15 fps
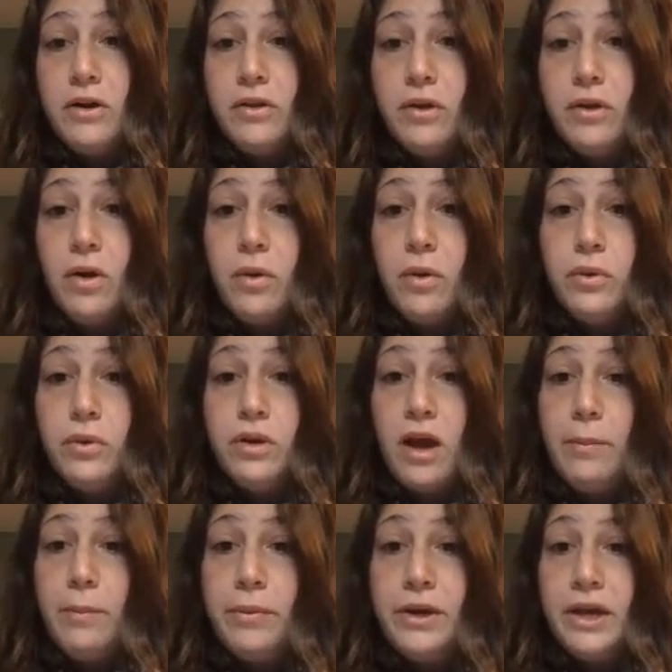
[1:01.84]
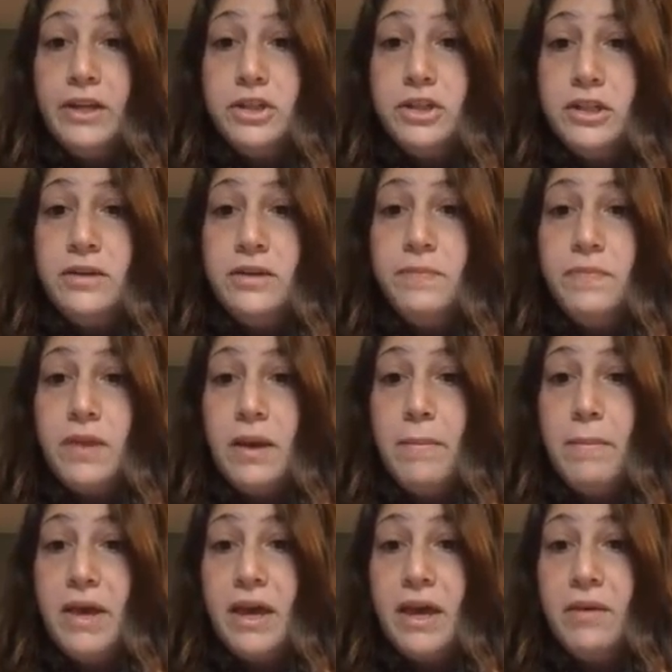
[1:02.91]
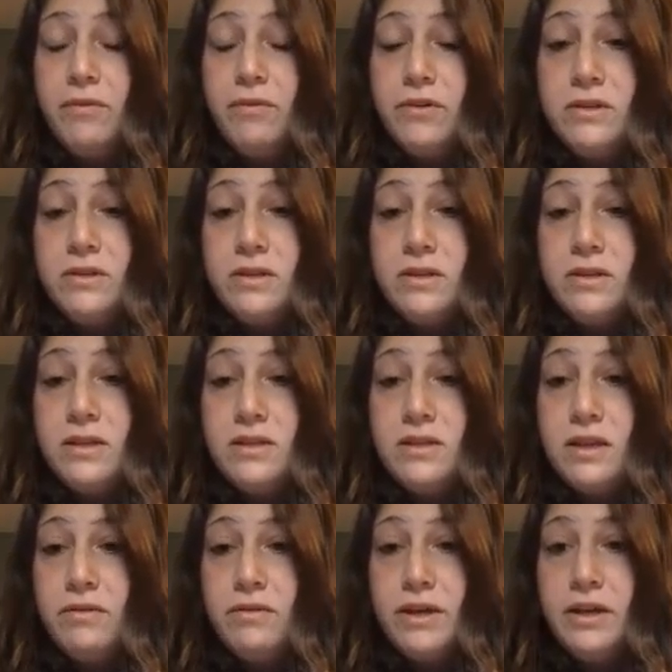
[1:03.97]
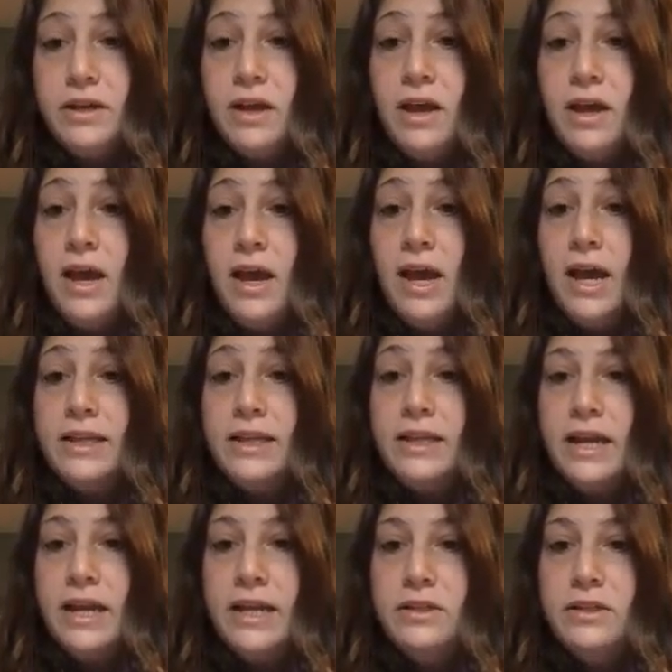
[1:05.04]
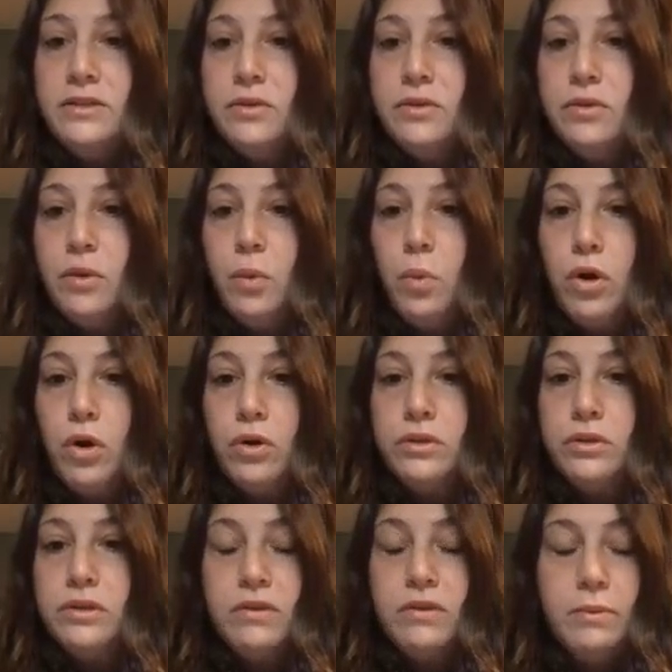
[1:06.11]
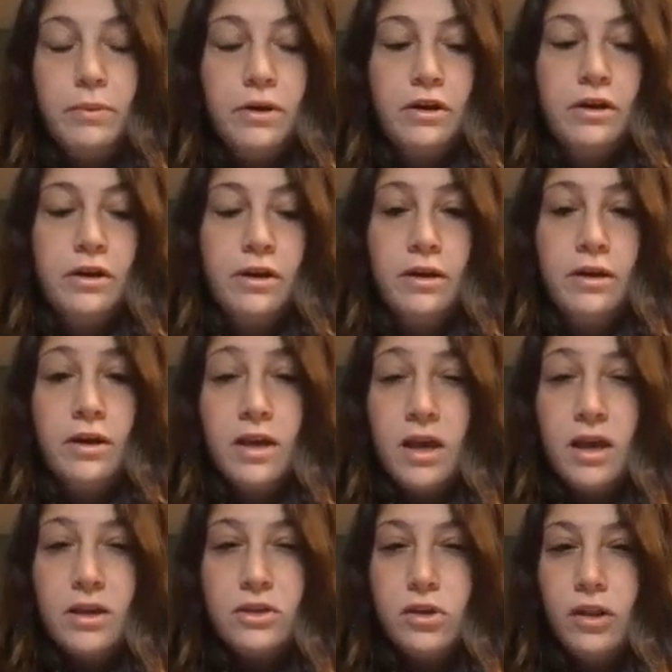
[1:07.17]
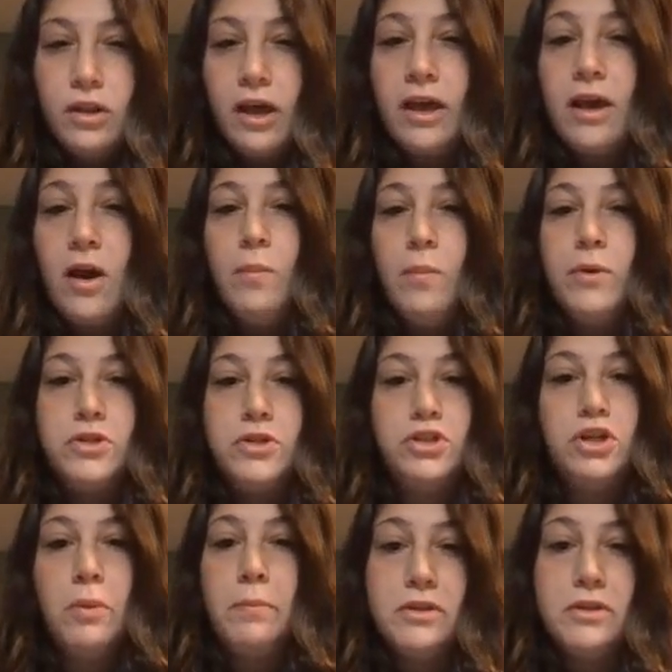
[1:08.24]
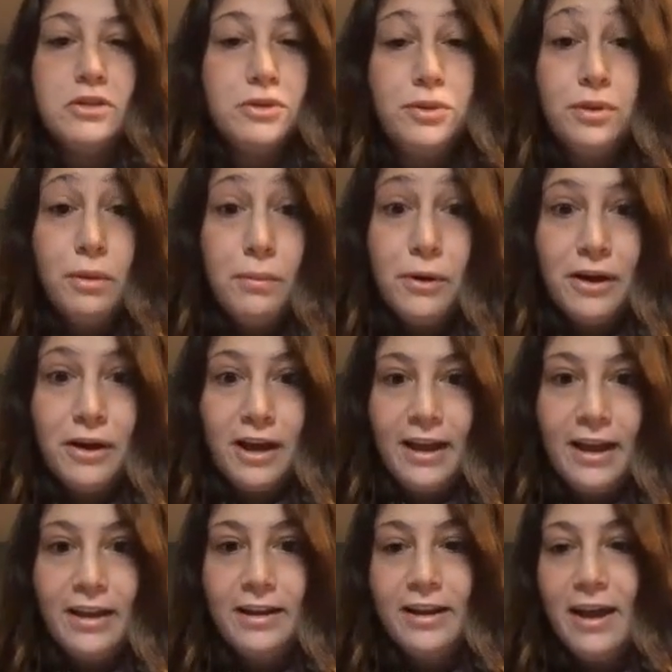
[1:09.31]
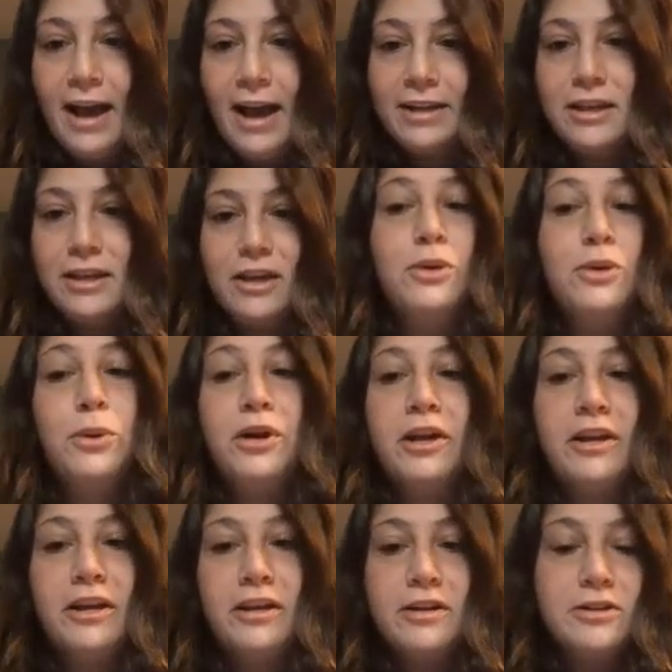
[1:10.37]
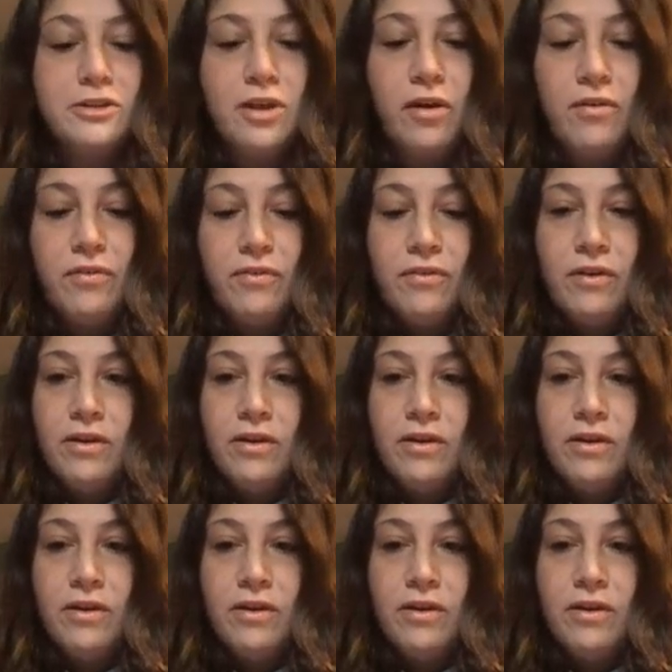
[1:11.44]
their own comprehension, make inferences as they read, and get into the world of the book. So, like, almost jump into the book and act like you are in it yourself.